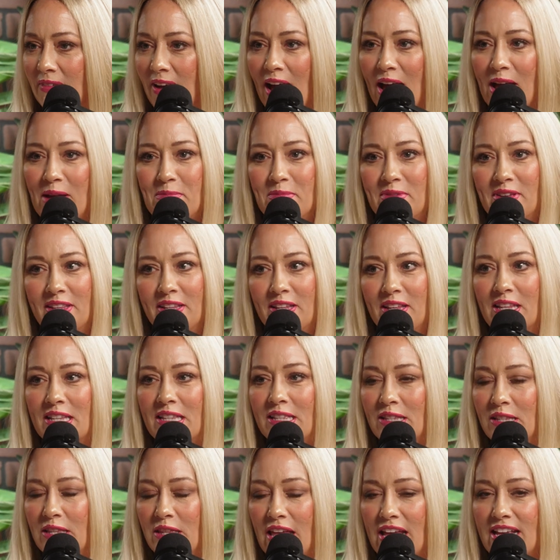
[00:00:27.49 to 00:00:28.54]
I
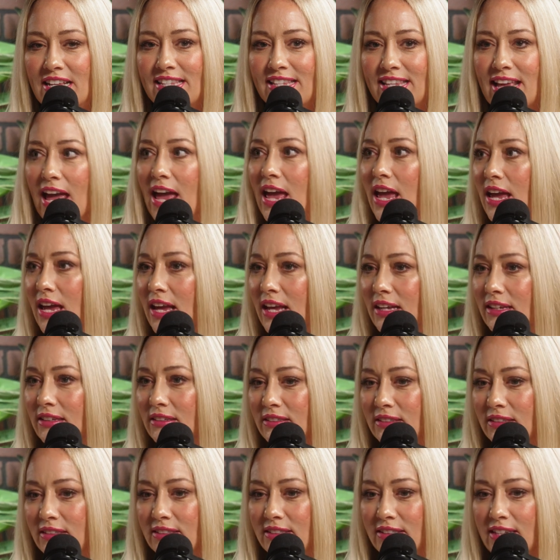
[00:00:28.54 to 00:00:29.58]
mean, they say
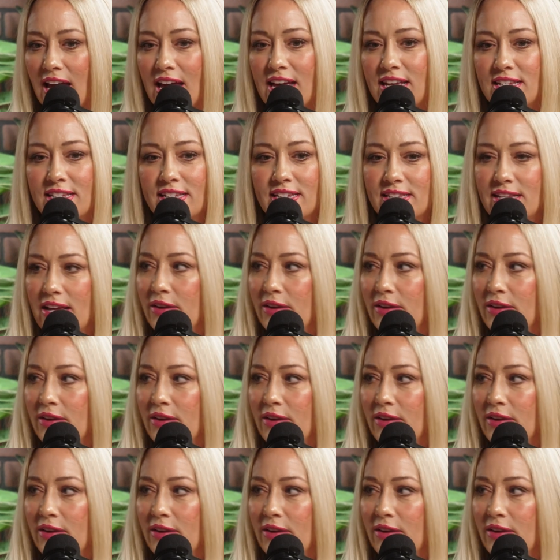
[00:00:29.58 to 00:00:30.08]
size is